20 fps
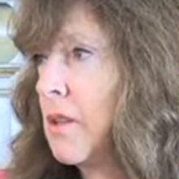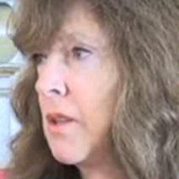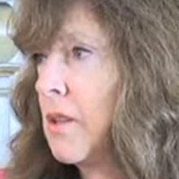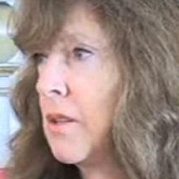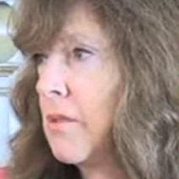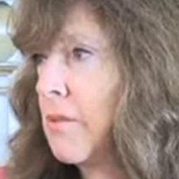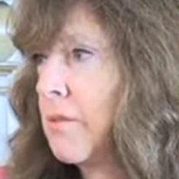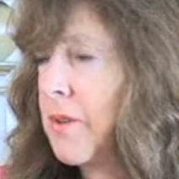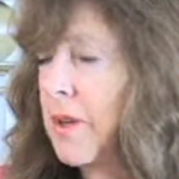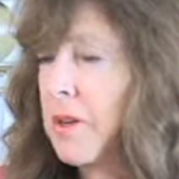
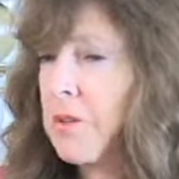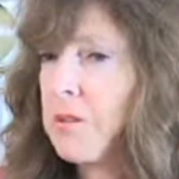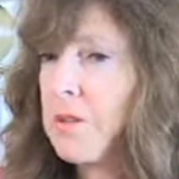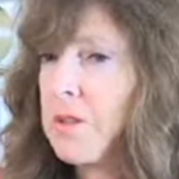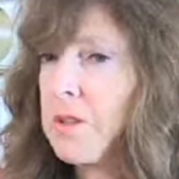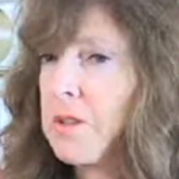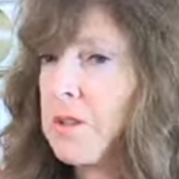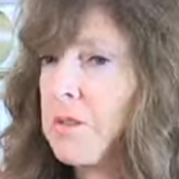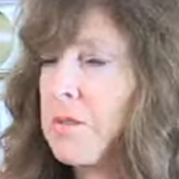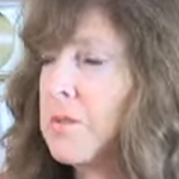The Federal
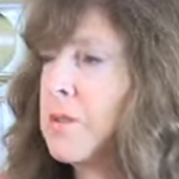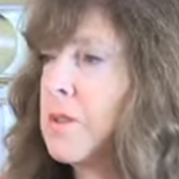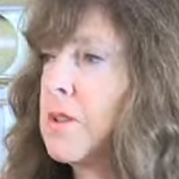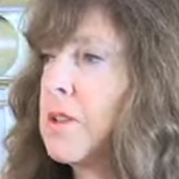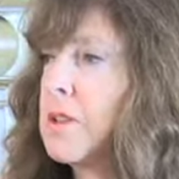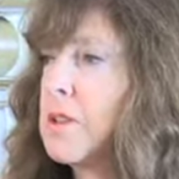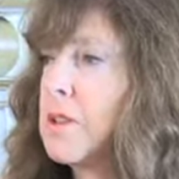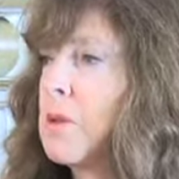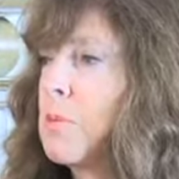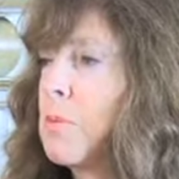Reserve
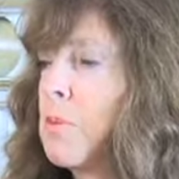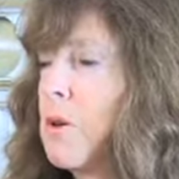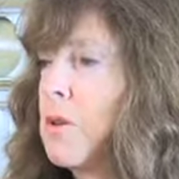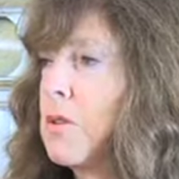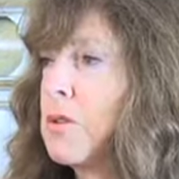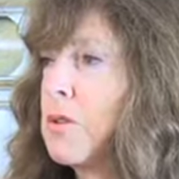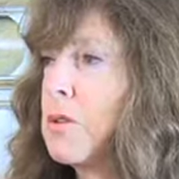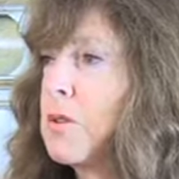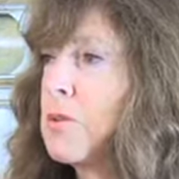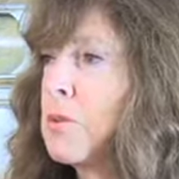is
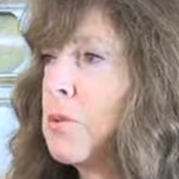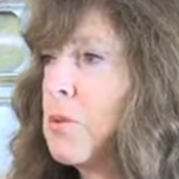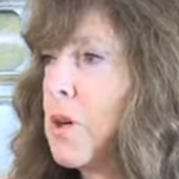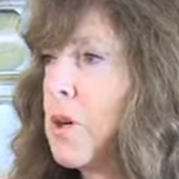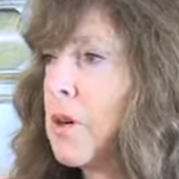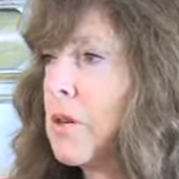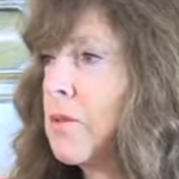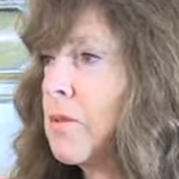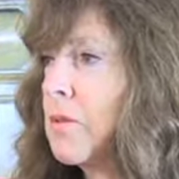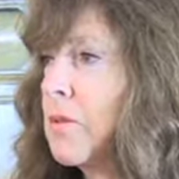composed of
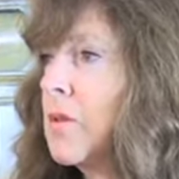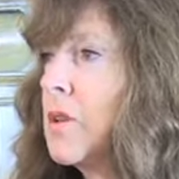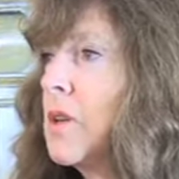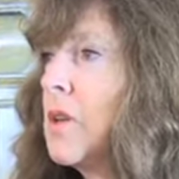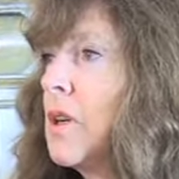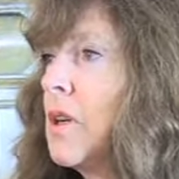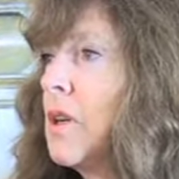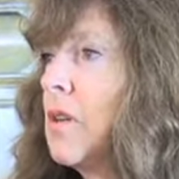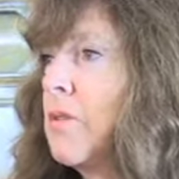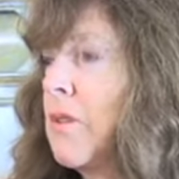12
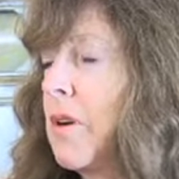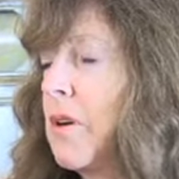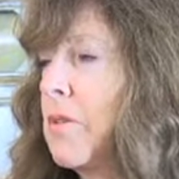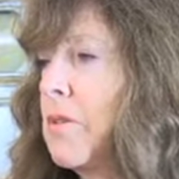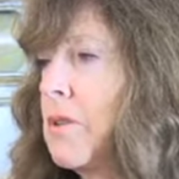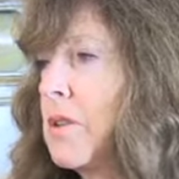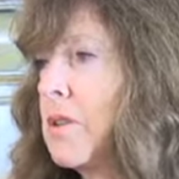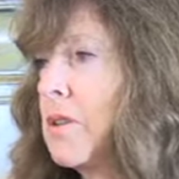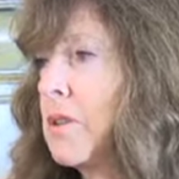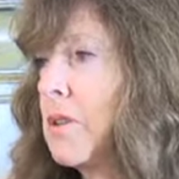Federal
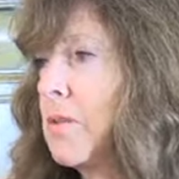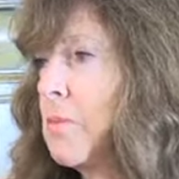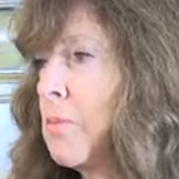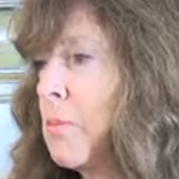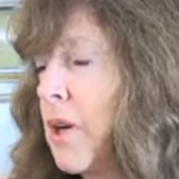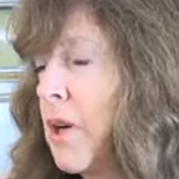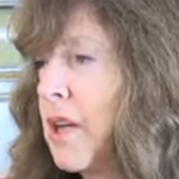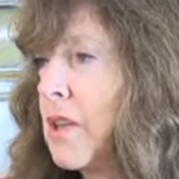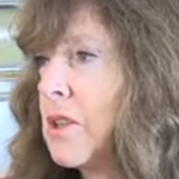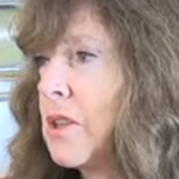Reserve
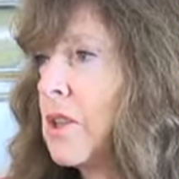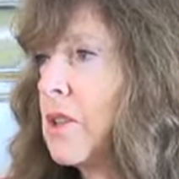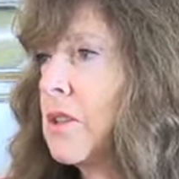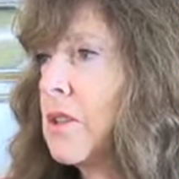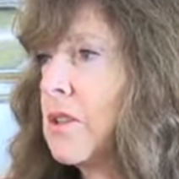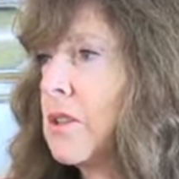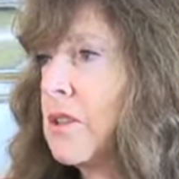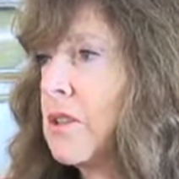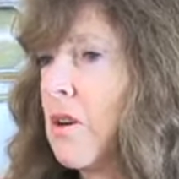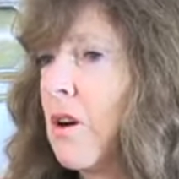
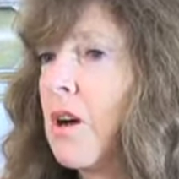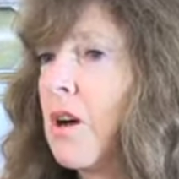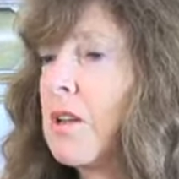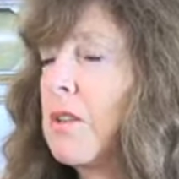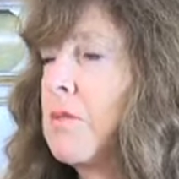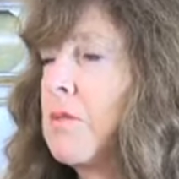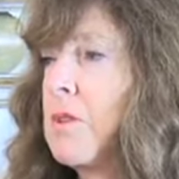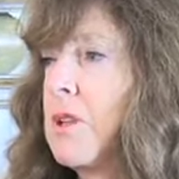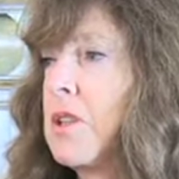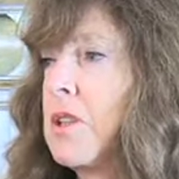branches, all
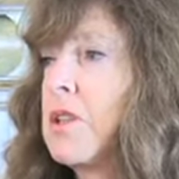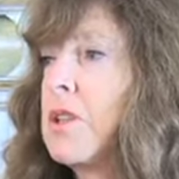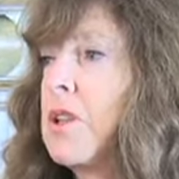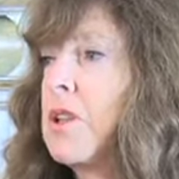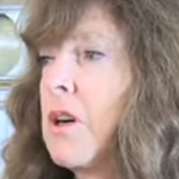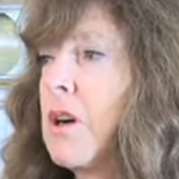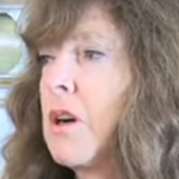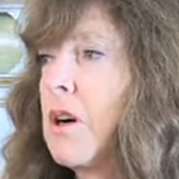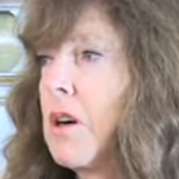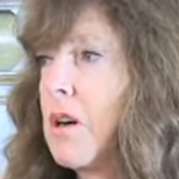of which
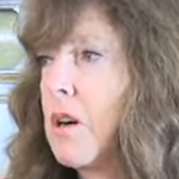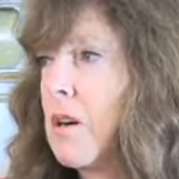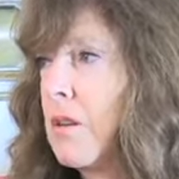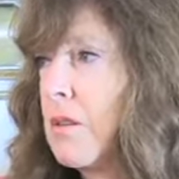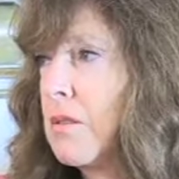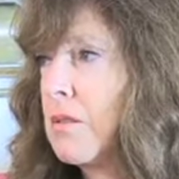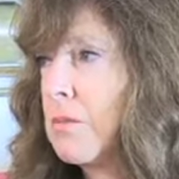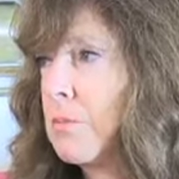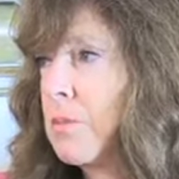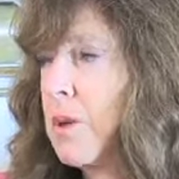are
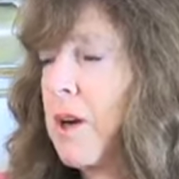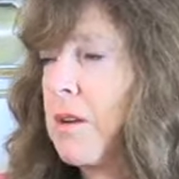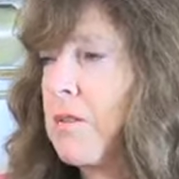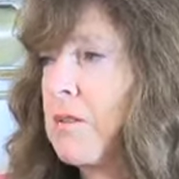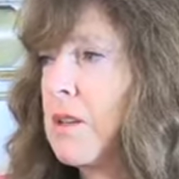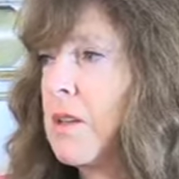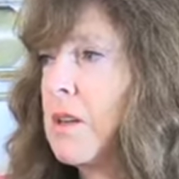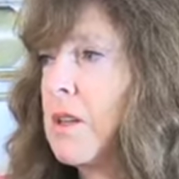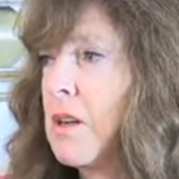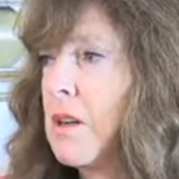
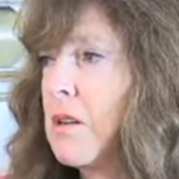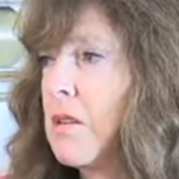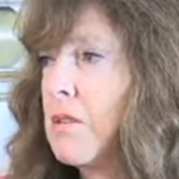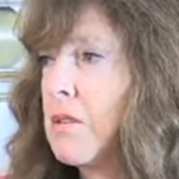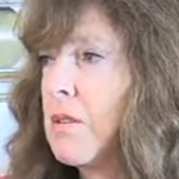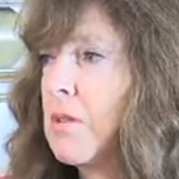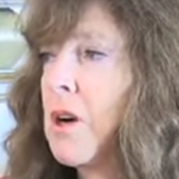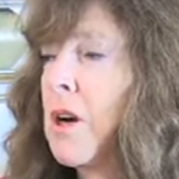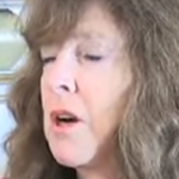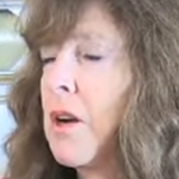privately
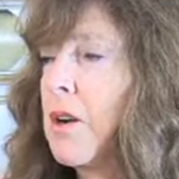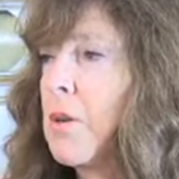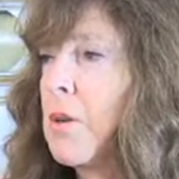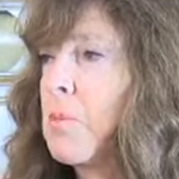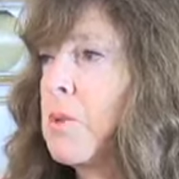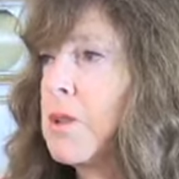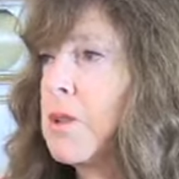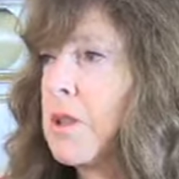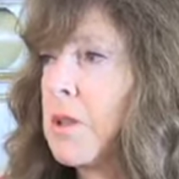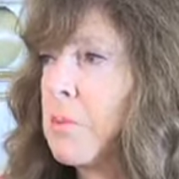owned,
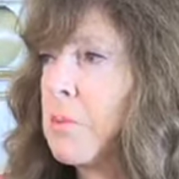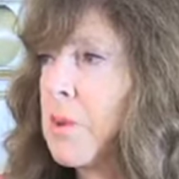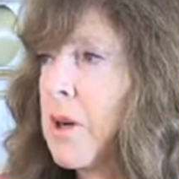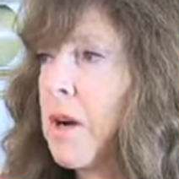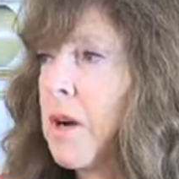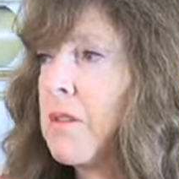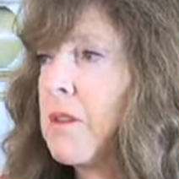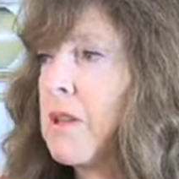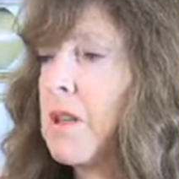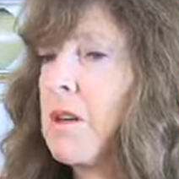100%
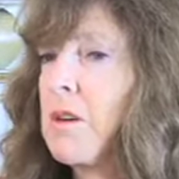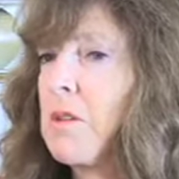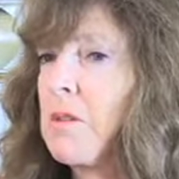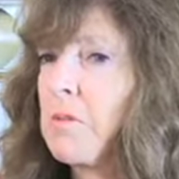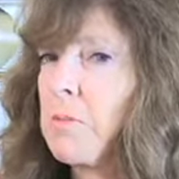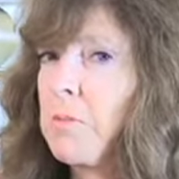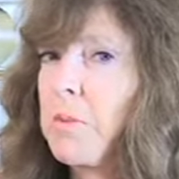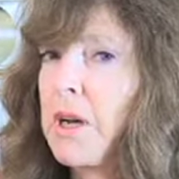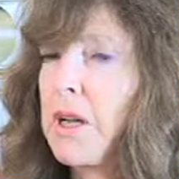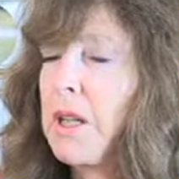privately
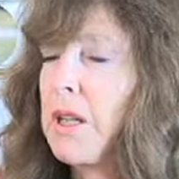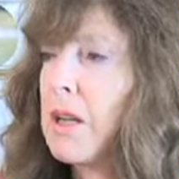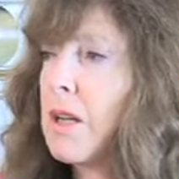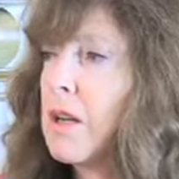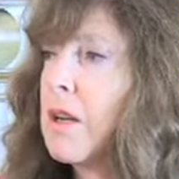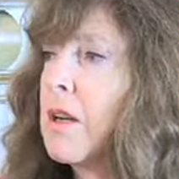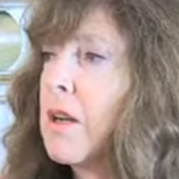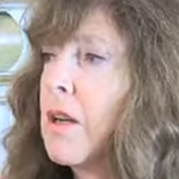owned by the